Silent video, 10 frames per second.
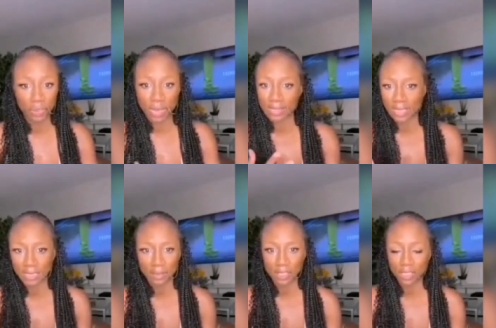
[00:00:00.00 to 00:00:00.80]
so I
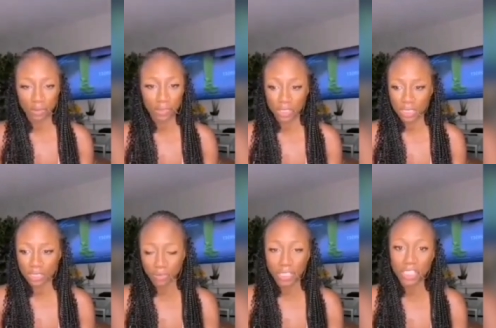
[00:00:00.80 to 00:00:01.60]
sent them the
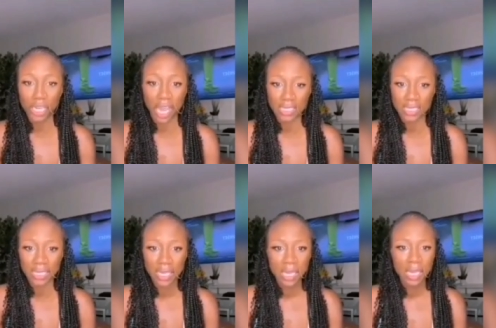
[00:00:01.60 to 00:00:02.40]

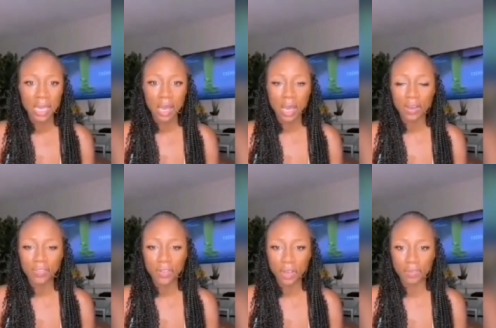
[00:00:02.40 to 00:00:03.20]
screenshots
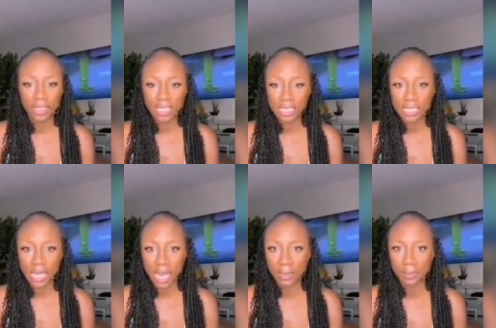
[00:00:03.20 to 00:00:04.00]
of this.